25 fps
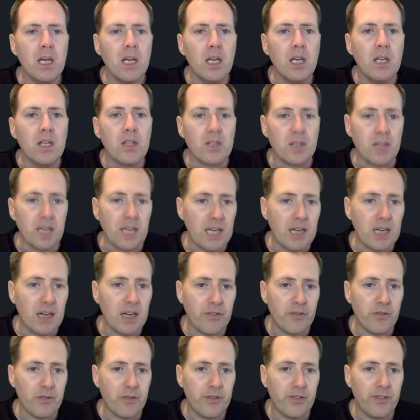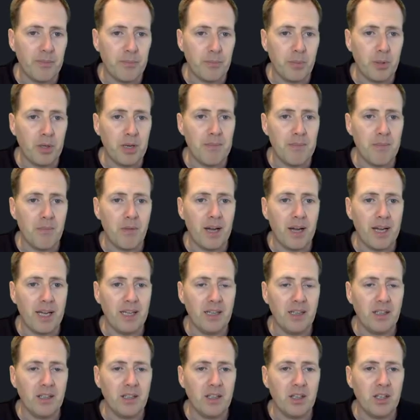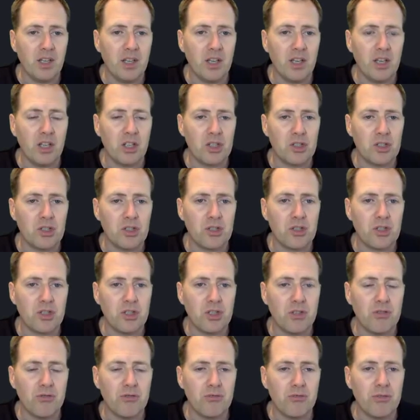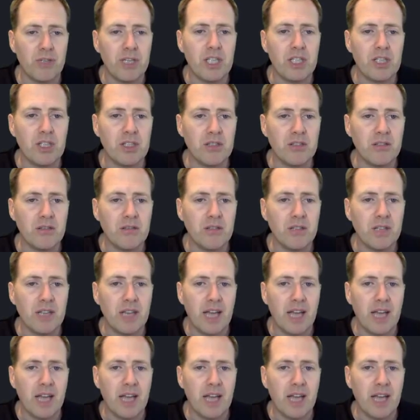So here I've put in my region